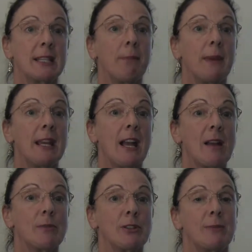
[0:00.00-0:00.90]
and being
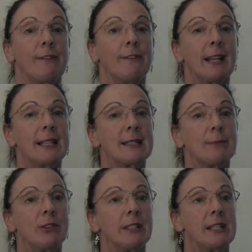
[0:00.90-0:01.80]
able to be
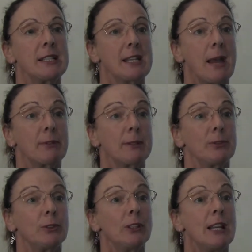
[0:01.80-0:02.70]
flexible and
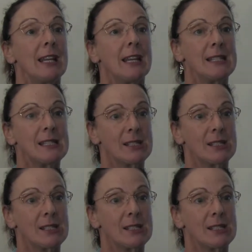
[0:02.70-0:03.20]
adaptable in,